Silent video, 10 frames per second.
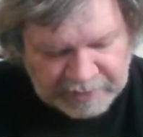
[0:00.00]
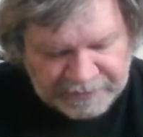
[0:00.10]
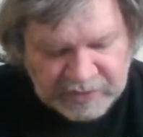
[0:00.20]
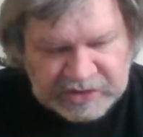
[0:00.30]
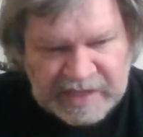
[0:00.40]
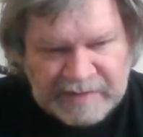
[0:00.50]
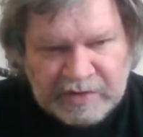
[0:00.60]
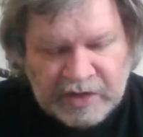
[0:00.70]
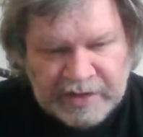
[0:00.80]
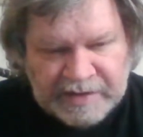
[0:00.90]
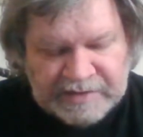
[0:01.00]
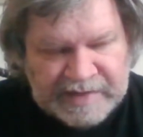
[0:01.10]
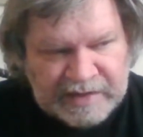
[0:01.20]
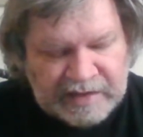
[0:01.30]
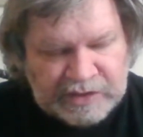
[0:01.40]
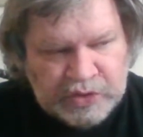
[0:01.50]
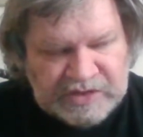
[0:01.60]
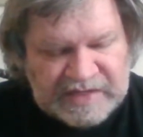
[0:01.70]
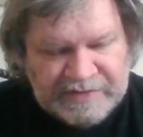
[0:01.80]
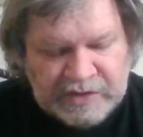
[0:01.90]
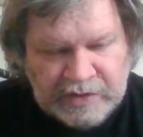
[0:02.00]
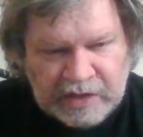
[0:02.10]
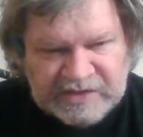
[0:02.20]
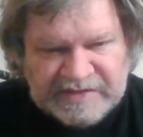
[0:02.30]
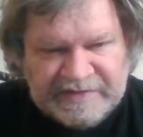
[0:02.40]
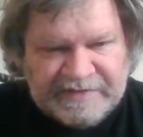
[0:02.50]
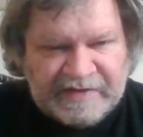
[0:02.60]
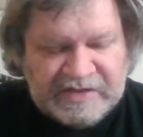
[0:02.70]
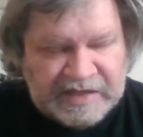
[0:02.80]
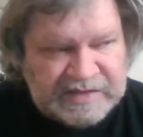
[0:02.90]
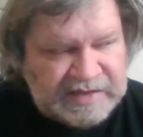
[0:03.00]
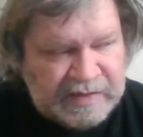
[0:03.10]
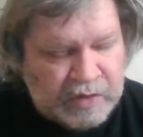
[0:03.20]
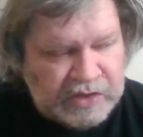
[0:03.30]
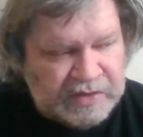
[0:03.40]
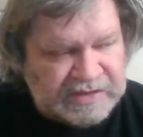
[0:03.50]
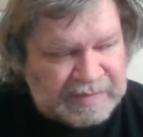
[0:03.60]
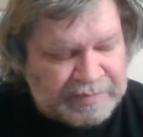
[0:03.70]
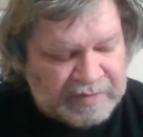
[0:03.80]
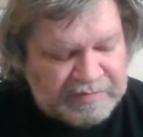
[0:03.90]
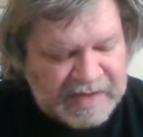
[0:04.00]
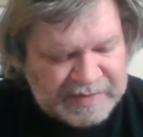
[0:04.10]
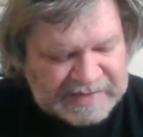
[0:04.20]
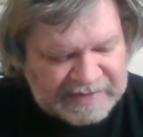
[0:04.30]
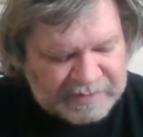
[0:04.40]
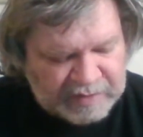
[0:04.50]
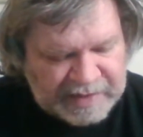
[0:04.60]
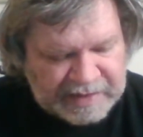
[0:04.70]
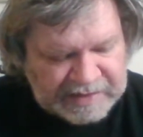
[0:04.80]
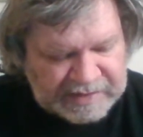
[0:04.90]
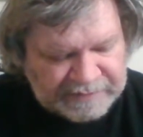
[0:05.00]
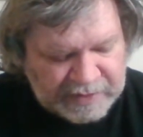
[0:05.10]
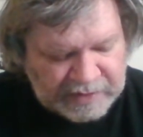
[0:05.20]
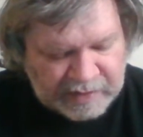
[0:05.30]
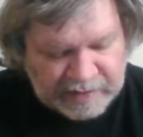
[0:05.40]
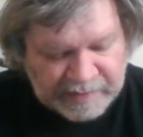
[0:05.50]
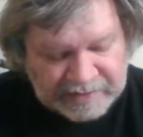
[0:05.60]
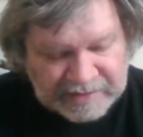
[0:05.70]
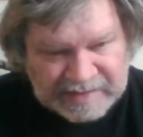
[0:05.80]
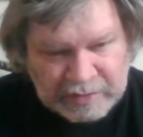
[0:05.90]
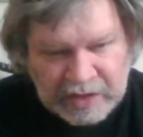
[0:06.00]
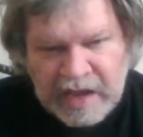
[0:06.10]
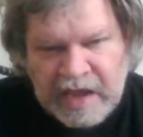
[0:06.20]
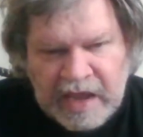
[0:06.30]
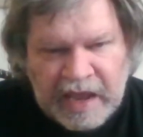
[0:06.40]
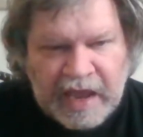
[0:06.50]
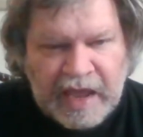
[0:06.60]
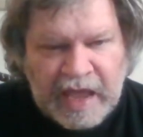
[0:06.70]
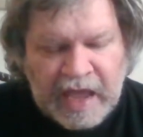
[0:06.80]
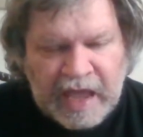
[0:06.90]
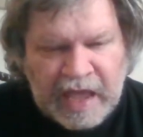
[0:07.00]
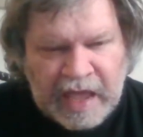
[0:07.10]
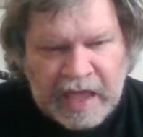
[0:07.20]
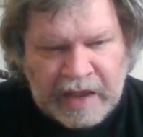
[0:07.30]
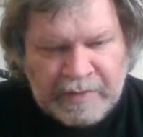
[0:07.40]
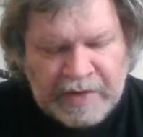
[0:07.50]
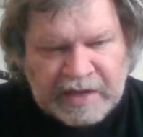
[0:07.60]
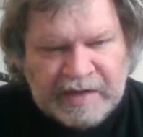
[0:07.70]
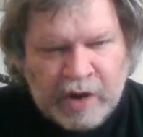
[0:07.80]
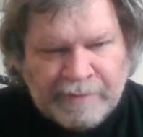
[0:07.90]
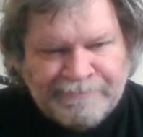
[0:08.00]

food stamp card is down to like two two dollars and seventy five cents. They were doing supplement payments afterward, but I guess they figured they only ran to December, and we're not getting any more.